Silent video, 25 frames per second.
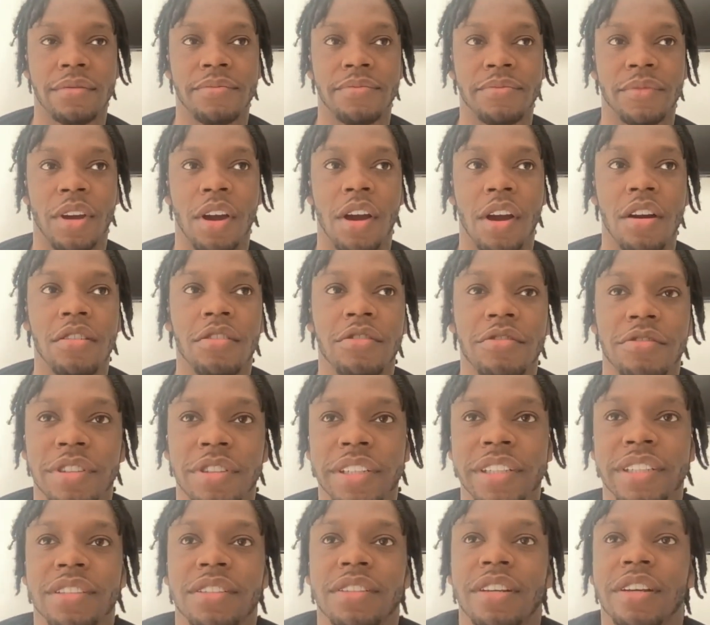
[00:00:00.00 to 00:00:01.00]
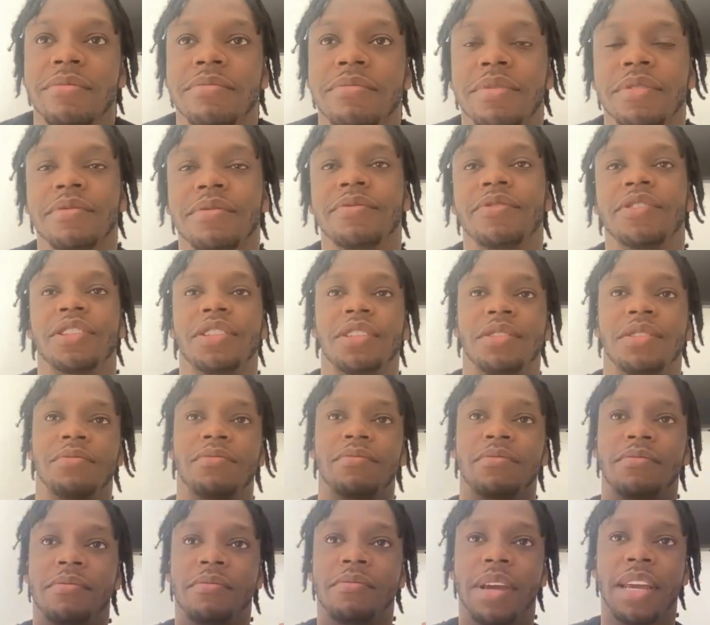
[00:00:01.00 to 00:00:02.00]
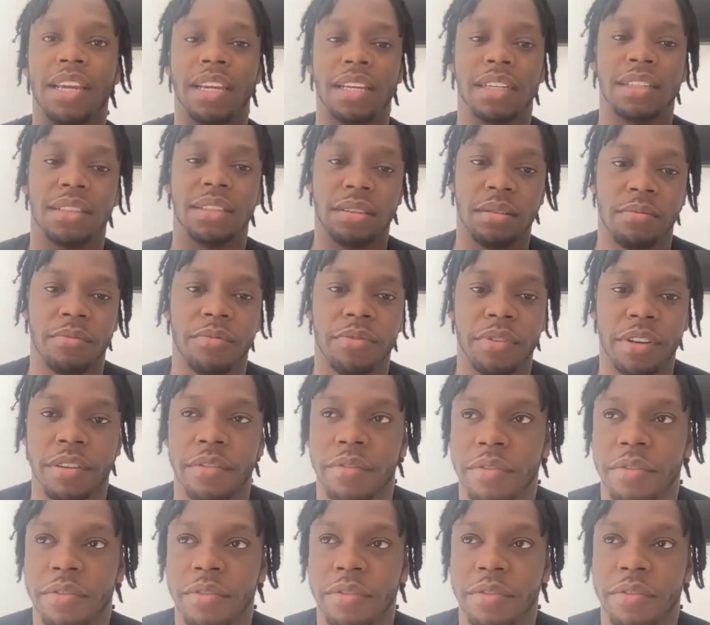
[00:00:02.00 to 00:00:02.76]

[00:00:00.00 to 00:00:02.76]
hungry in terms of just making something